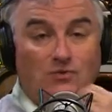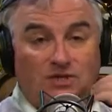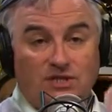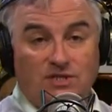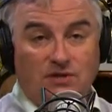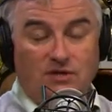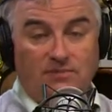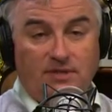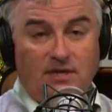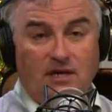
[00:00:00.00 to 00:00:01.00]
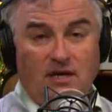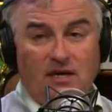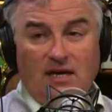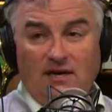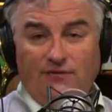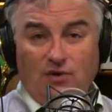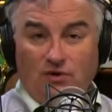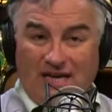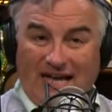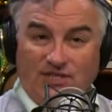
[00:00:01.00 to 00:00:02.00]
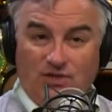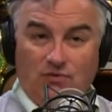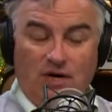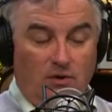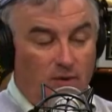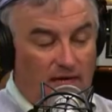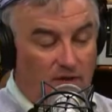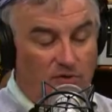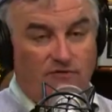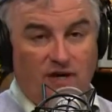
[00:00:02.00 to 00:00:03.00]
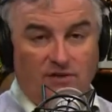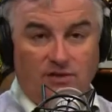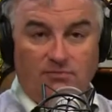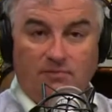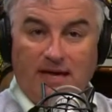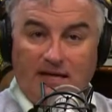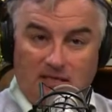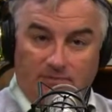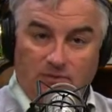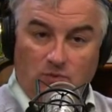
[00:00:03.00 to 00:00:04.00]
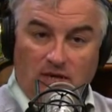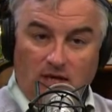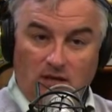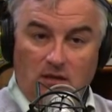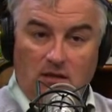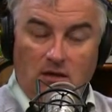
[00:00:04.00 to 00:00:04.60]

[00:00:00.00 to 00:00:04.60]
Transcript: Once it's encrypted, if you don't catch it right away, those files could be backed up as well,